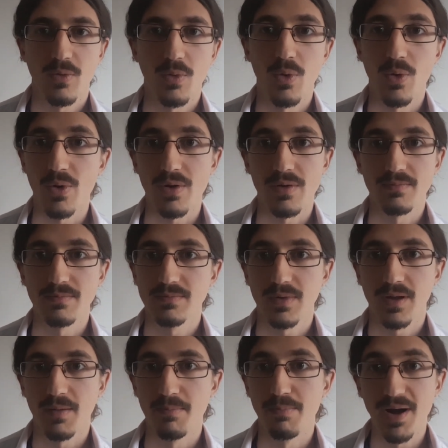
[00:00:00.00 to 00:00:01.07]
or
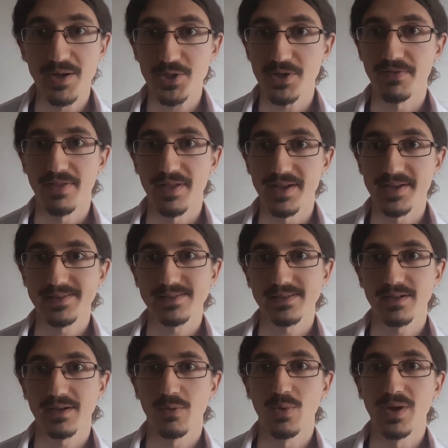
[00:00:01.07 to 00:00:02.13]
a bunch of things,
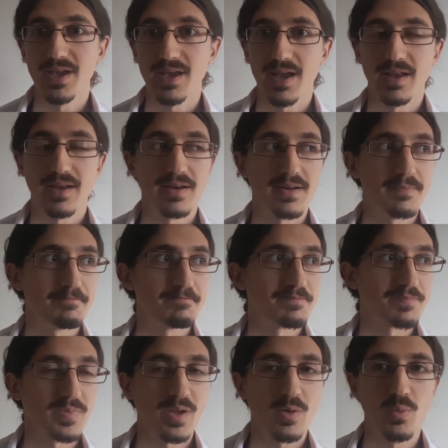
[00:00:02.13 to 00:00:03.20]
we
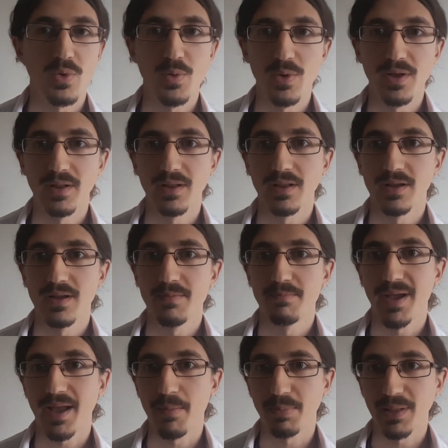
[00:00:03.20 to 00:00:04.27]
will
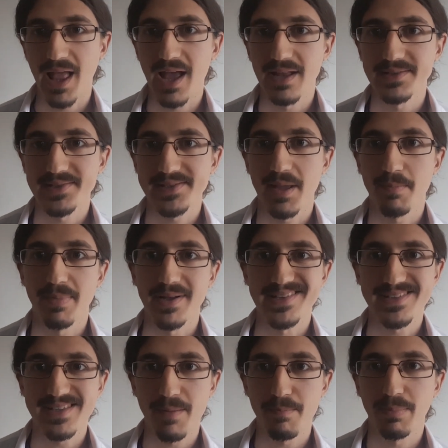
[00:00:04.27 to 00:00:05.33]
make a plan,
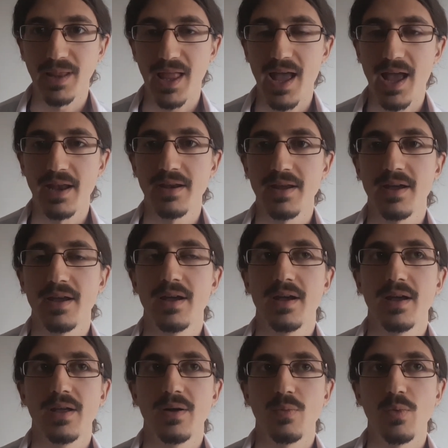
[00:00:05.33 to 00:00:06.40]
step-by-step plan,
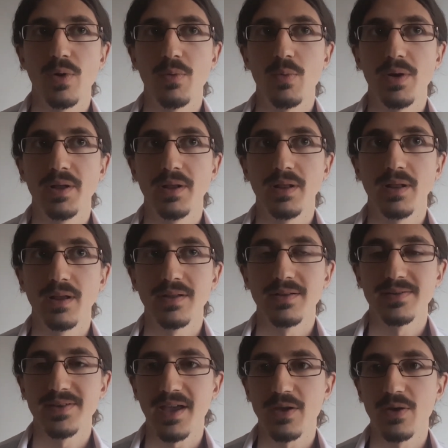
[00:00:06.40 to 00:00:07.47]
we
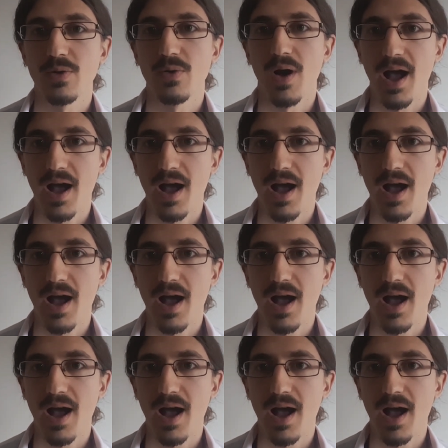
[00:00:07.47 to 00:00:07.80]
will take you